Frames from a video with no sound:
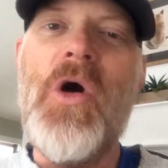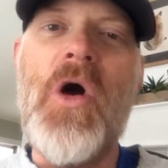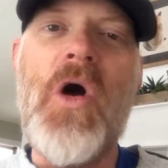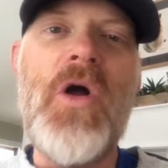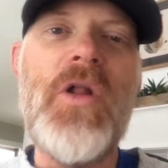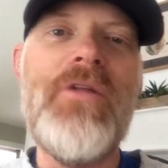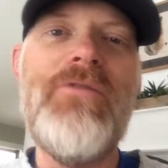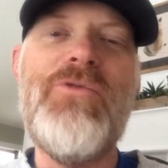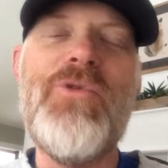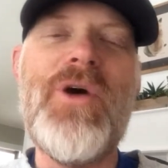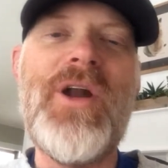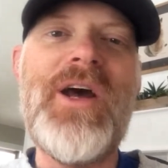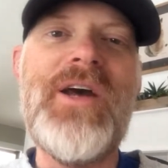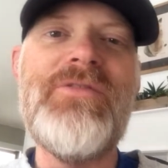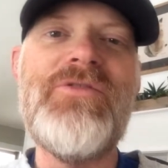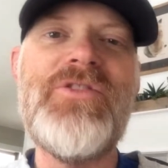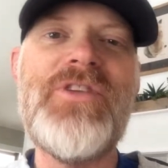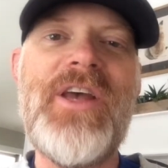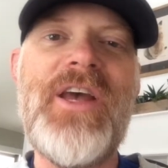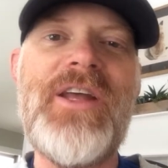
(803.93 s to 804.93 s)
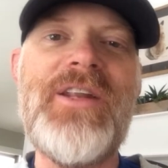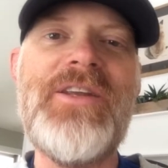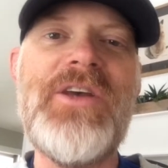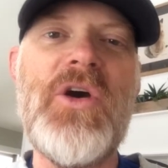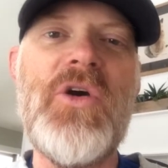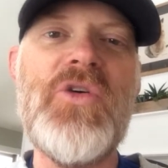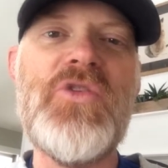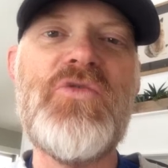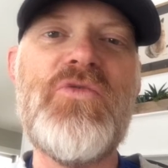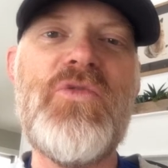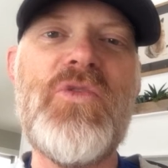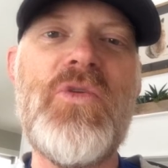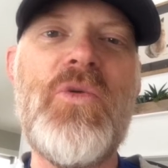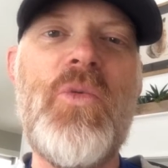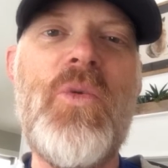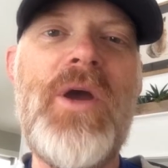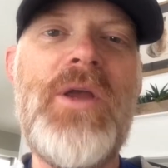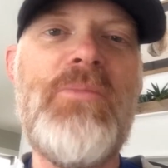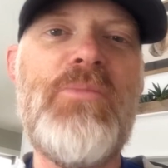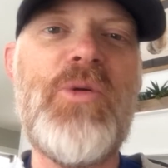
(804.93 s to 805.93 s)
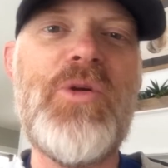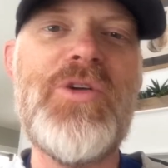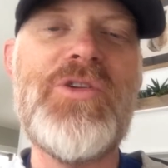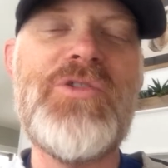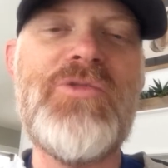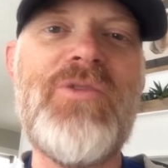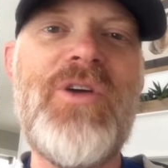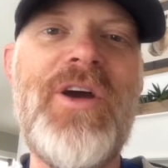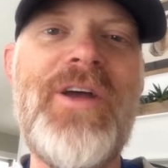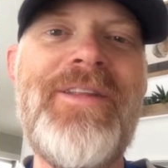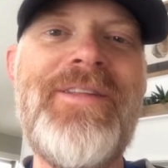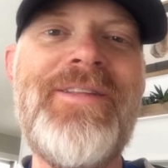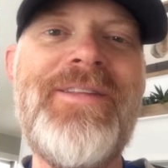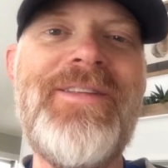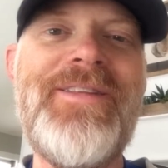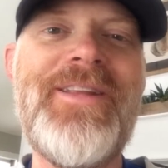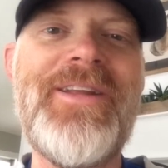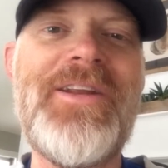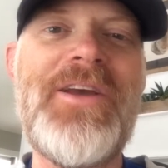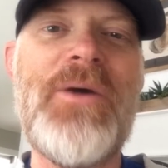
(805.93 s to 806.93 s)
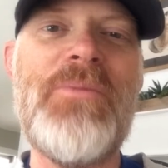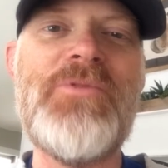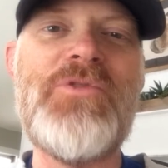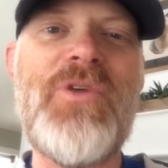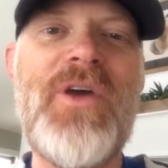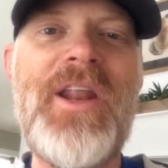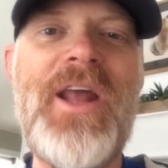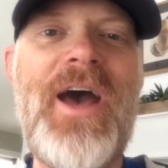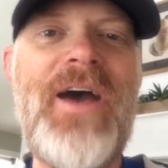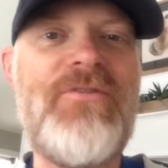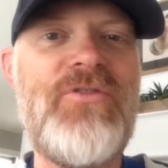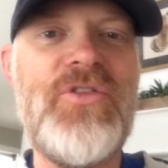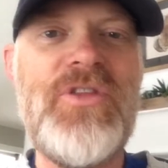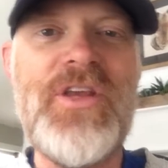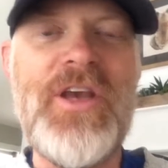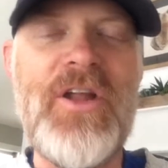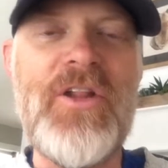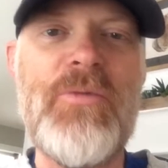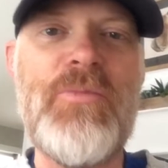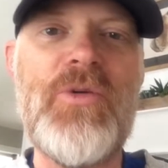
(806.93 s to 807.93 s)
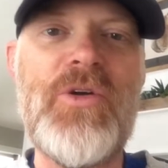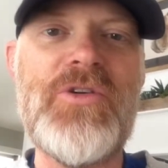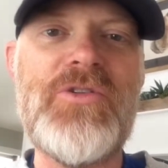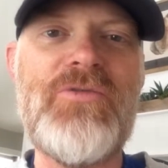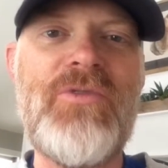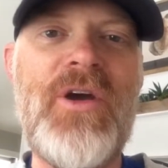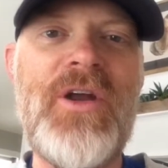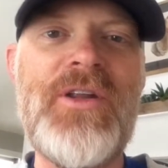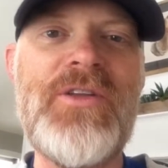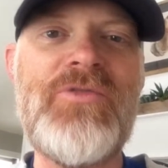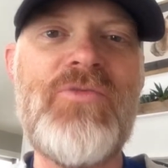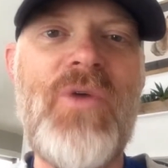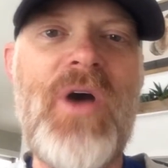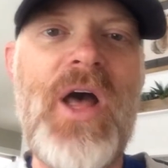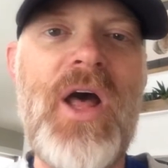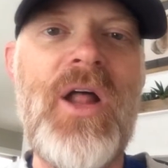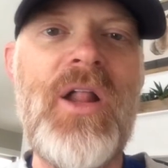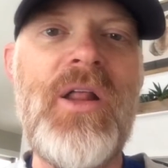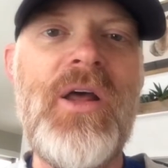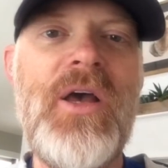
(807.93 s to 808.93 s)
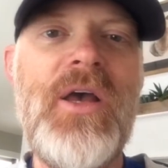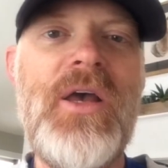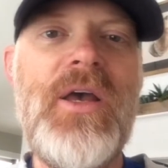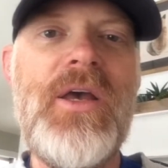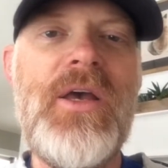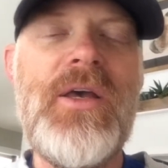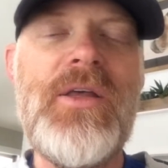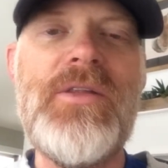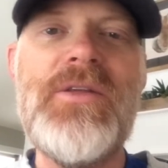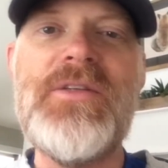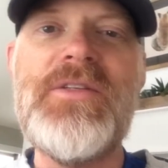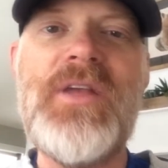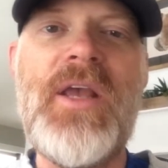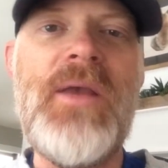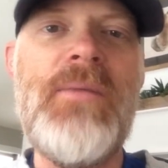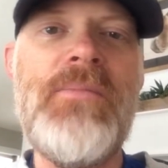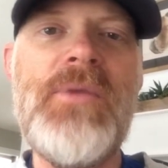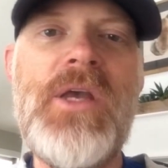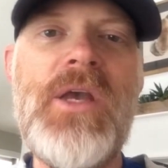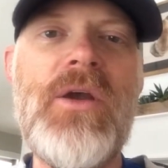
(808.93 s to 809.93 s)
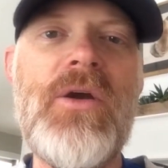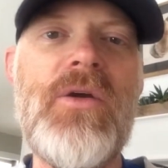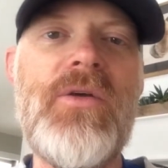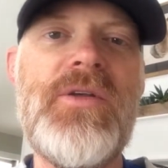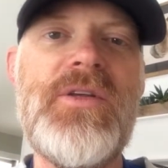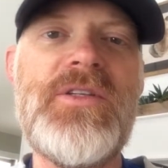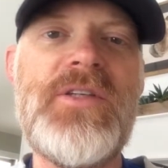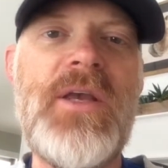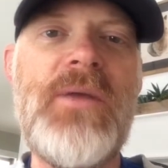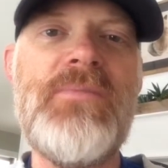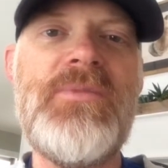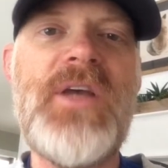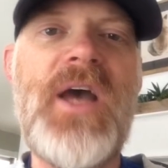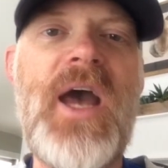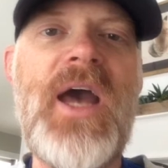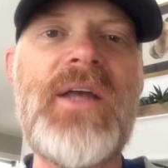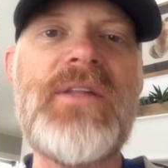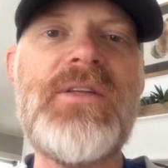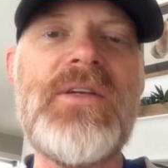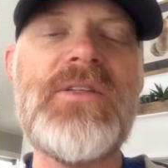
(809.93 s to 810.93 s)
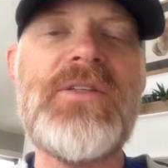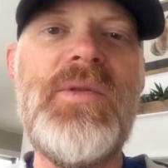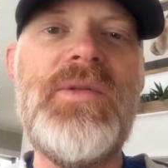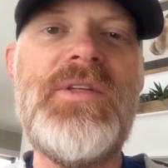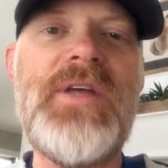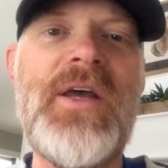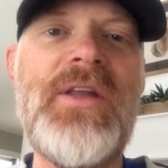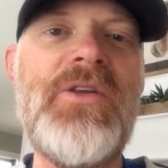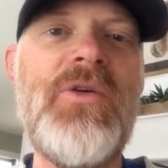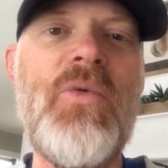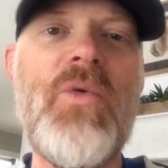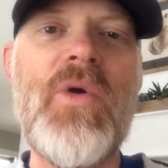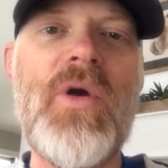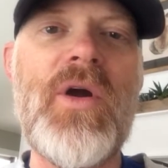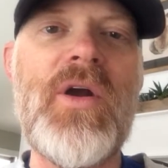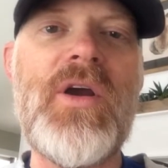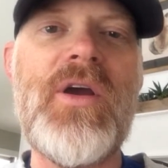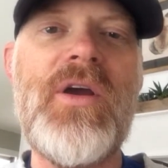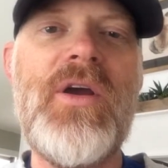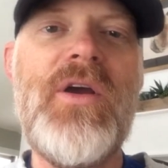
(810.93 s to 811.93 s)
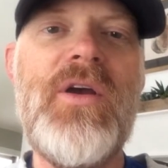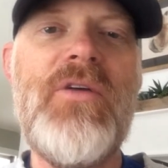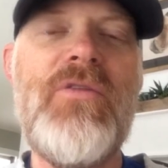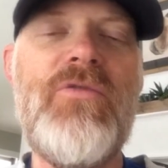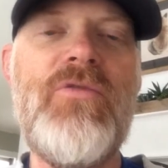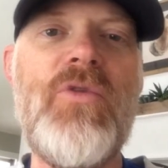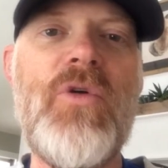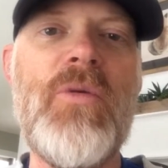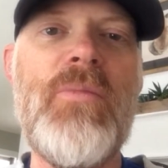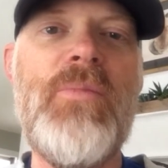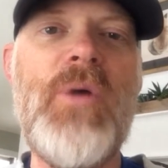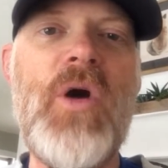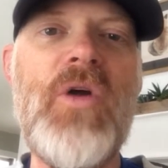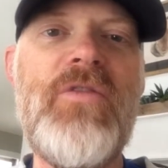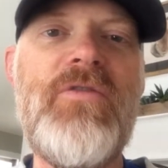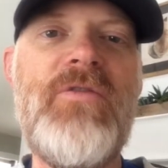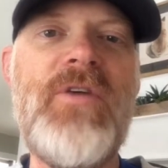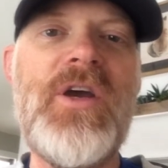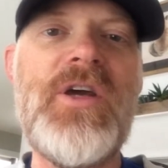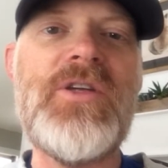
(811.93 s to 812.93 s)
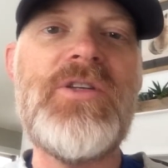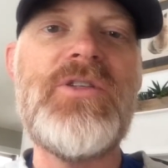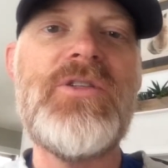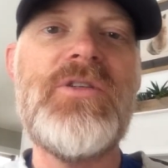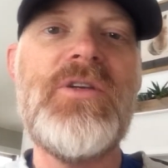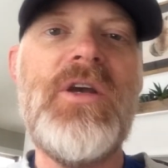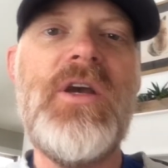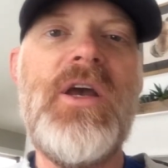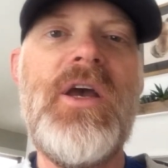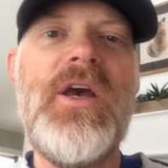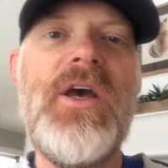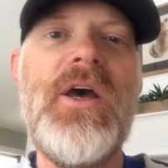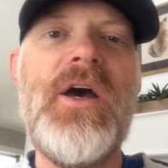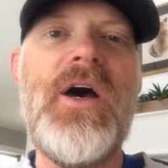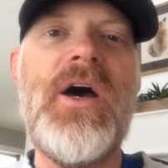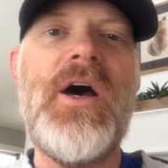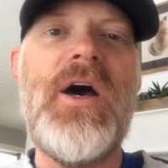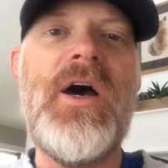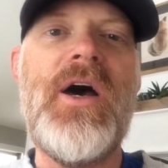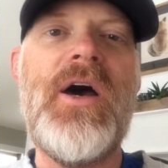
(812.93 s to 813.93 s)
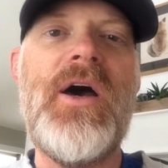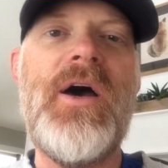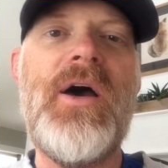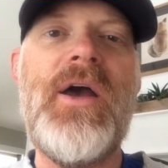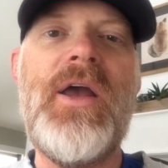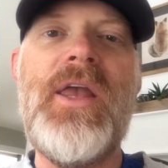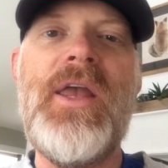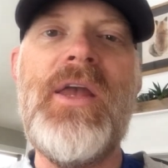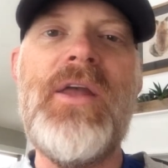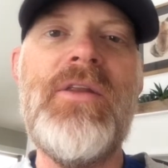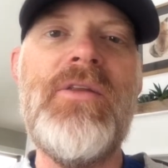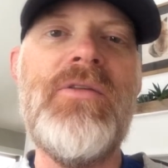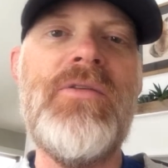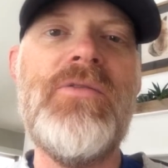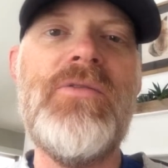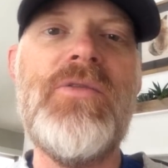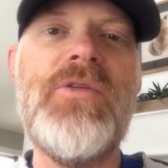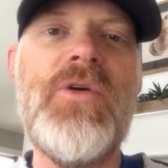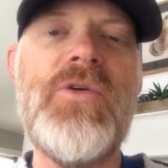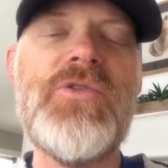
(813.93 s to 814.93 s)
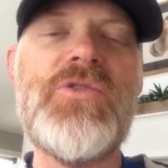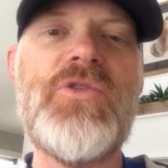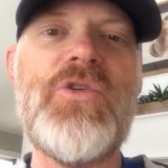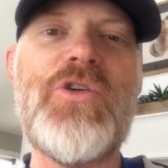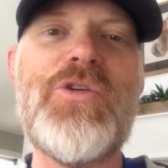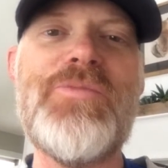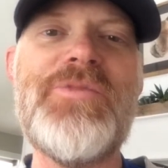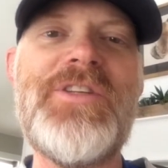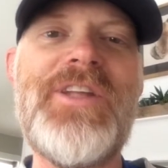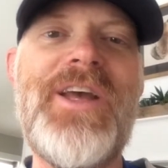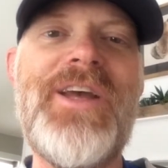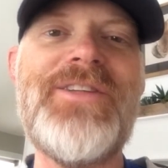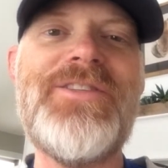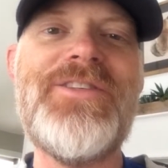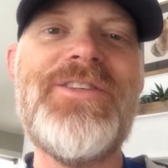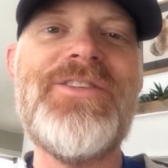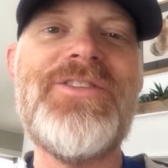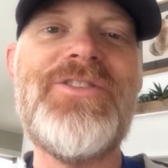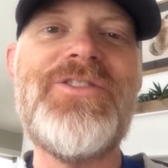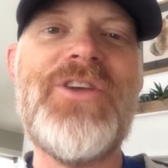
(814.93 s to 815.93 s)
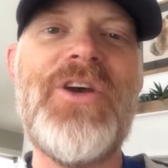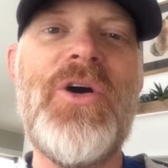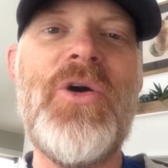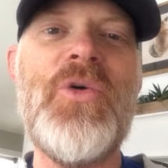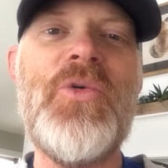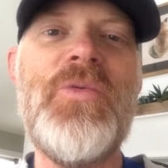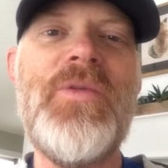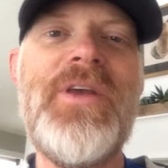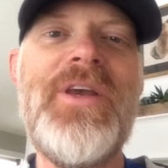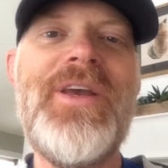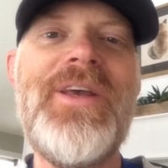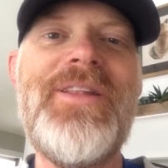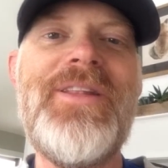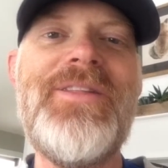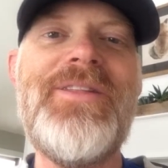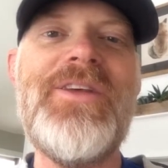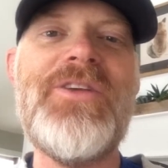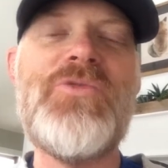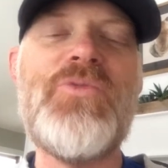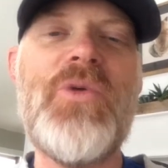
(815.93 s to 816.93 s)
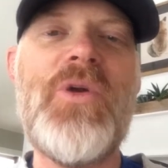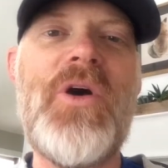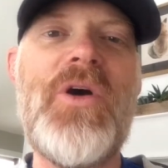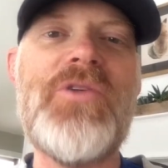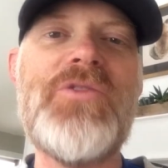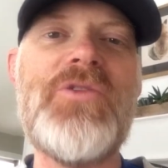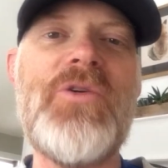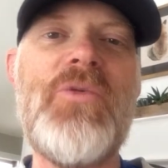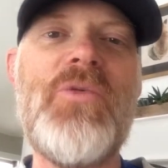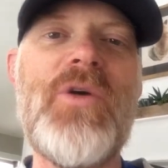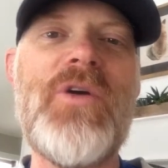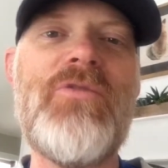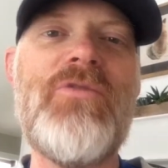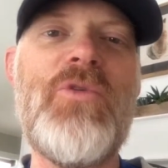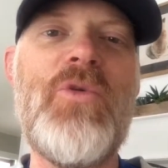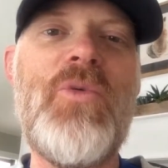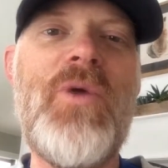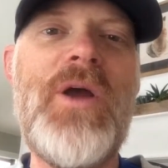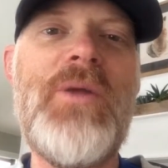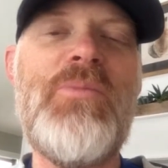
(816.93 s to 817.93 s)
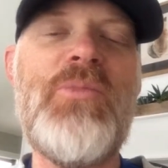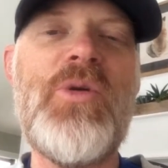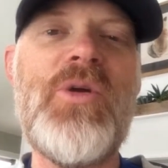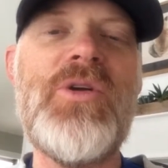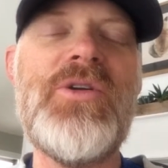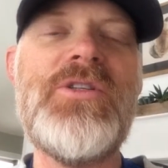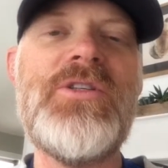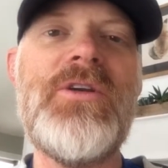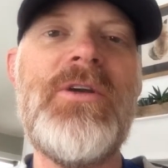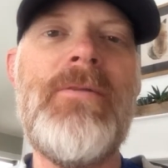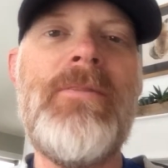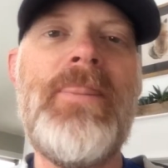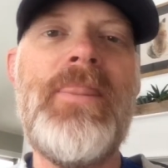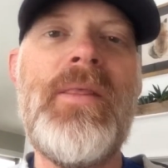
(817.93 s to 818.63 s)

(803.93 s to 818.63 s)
All of what I've said goes for the white perch run that comes right after the yellow perch run as well. The same gear, the same tactics tend to work for both fish in those circumstances. So this would also work for white perch.